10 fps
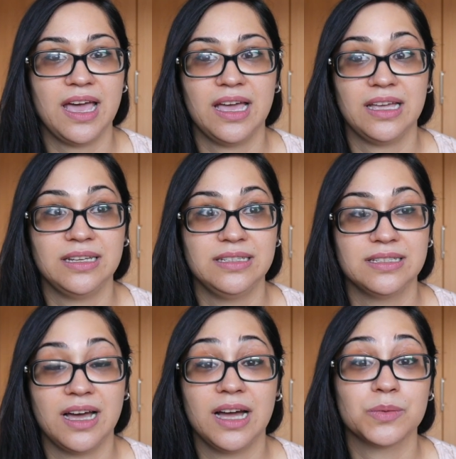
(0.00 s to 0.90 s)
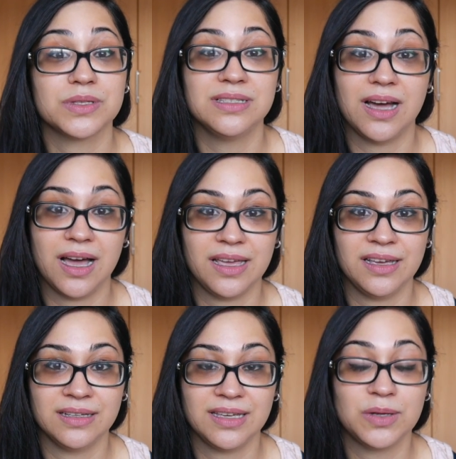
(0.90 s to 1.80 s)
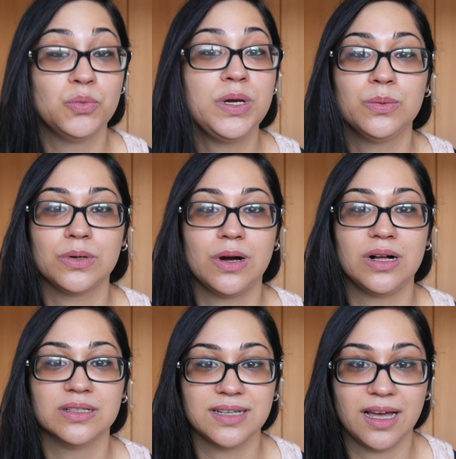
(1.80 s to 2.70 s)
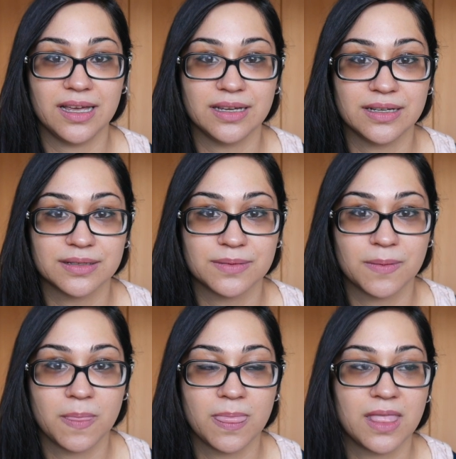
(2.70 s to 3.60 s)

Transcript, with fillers: And I was dying. And we were all dying.